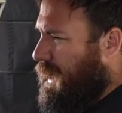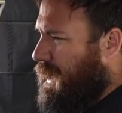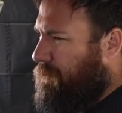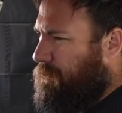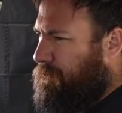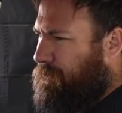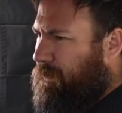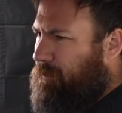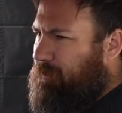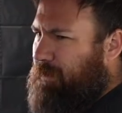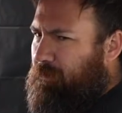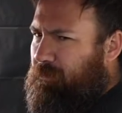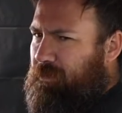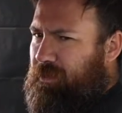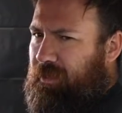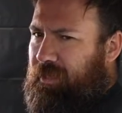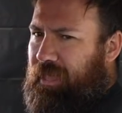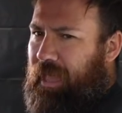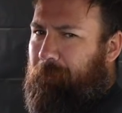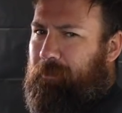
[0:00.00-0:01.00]
From memory,
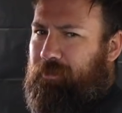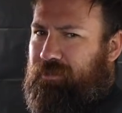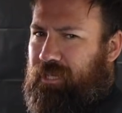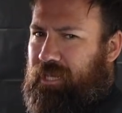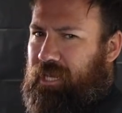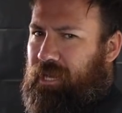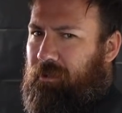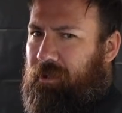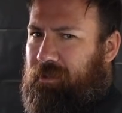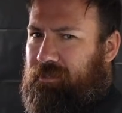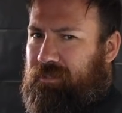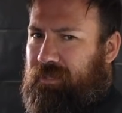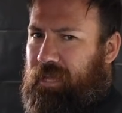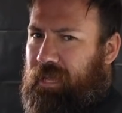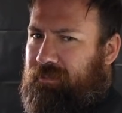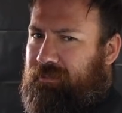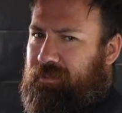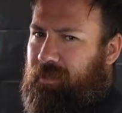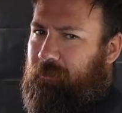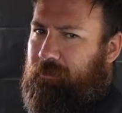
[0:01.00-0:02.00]
the Cappuccino actually
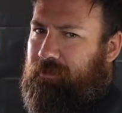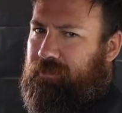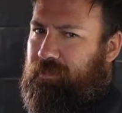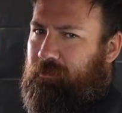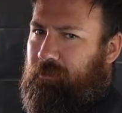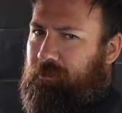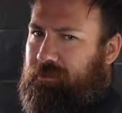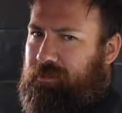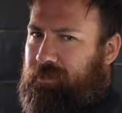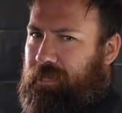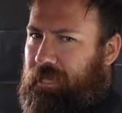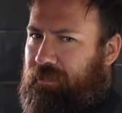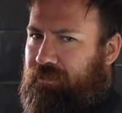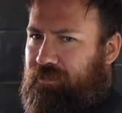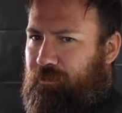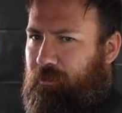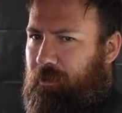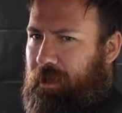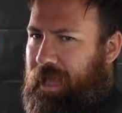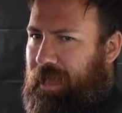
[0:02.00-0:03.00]
had something similar to that
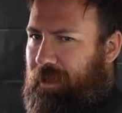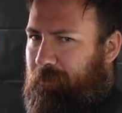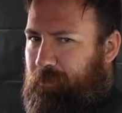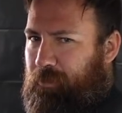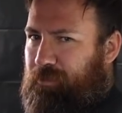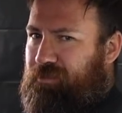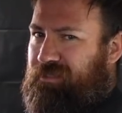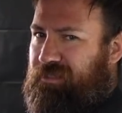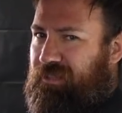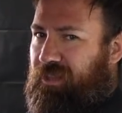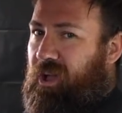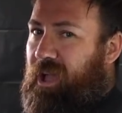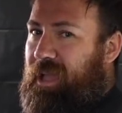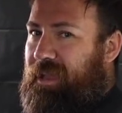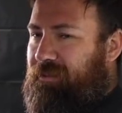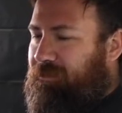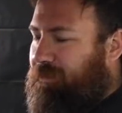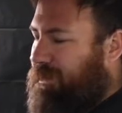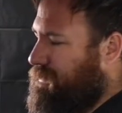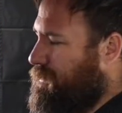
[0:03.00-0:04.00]
too, where it had a boost
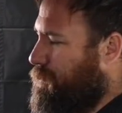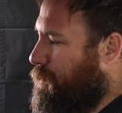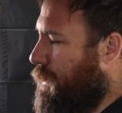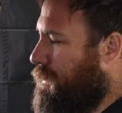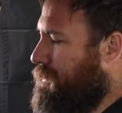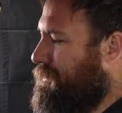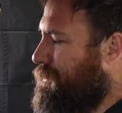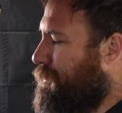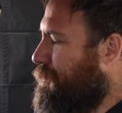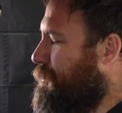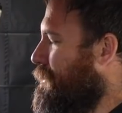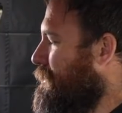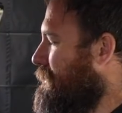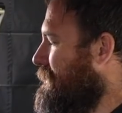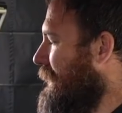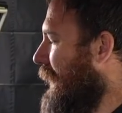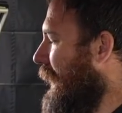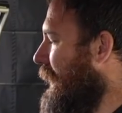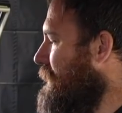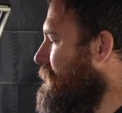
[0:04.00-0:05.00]
light as opposed to a
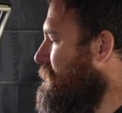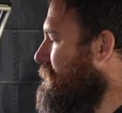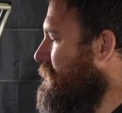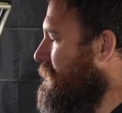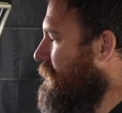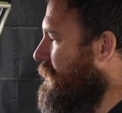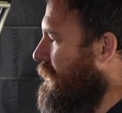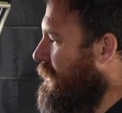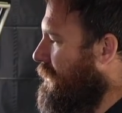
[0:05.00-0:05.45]
boost gauge.